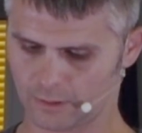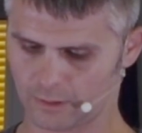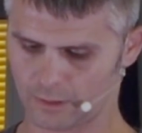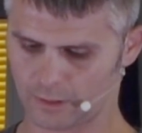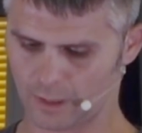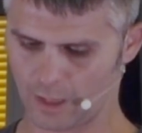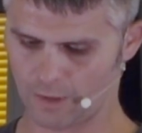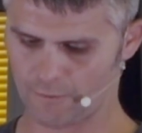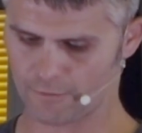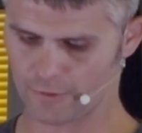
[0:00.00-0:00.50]

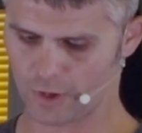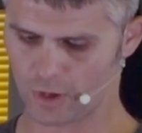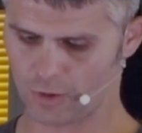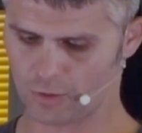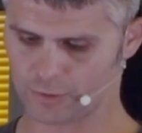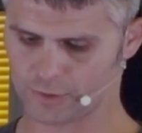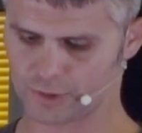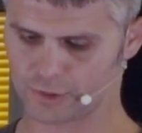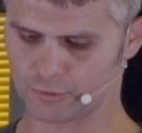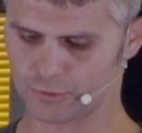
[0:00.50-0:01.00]
Love
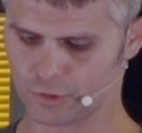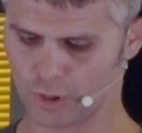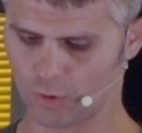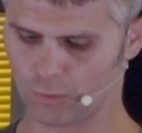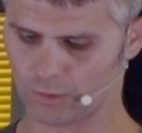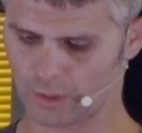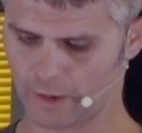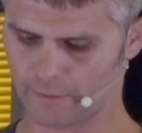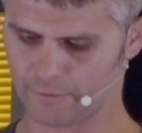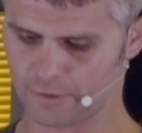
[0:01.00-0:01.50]
those who
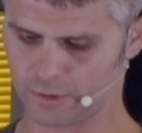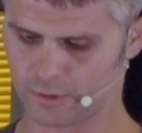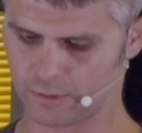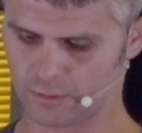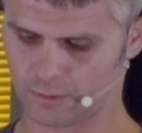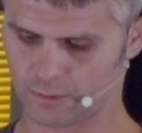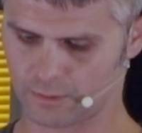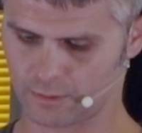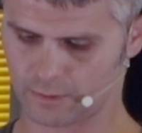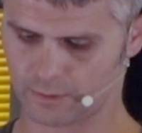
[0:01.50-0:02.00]
don't love
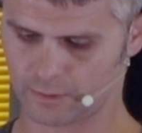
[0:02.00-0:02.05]
you.